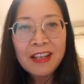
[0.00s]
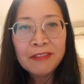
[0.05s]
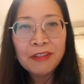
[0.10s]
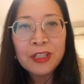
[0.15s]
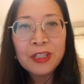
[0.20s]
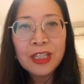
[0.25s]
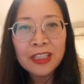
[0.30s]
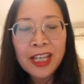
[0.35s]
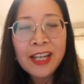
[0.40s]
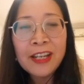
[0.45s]

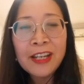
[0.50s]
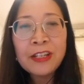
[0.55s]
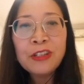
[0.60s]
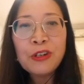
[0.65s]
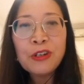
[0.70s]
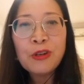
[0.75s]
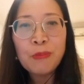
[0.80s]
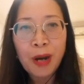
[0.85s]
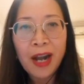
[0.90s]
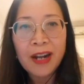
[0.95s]
For the
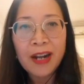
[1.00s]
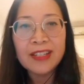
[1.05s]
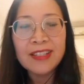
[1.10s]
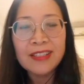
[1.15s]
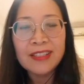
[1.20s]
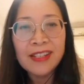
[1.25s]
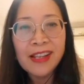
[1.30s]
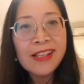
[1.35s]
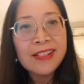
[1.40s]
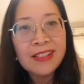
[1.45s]
technical part,
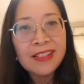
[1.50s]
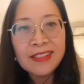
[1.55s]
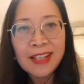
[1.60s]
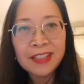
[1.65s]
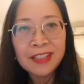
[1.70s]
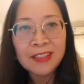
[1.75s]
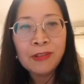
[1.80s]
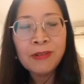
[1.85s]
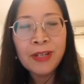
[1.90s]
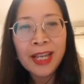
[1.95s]
yes,
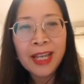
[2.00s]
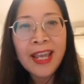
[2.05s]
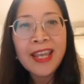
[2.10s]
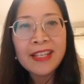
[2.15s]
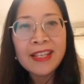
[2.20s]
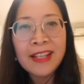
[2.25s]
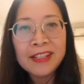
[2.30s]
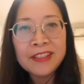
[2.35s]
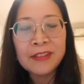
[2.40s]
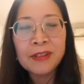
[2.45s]
that's
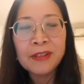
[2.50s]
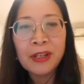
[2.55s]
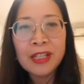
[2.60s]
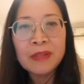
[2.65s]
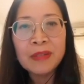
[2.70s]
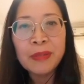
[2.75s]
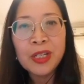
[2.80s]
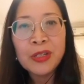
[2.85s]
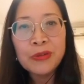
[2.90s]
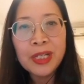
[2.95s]
okay. That
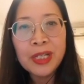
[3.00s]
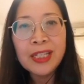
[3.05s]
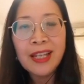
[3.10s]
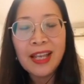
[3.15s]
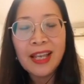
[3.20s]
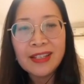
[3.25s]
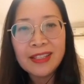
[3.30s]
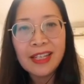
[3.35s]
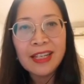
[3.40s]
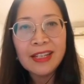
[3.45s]
has been
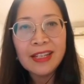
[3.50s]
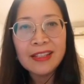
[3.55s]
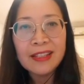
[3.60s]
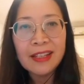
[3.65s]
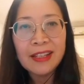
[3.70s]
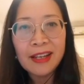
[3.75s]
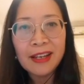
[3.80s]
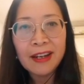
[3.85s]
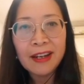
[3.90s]
written in